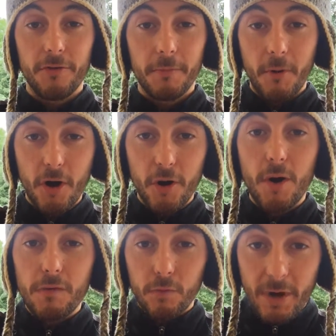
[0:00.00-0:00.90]
The bardo
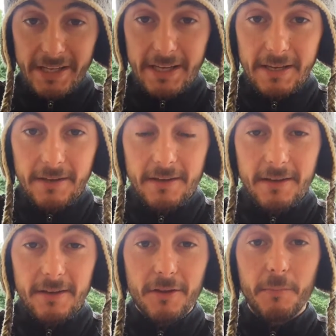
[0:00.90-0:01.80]
of waking,
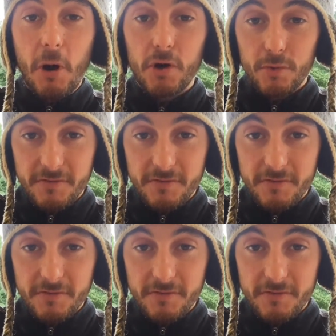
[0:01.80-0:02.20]
the bardo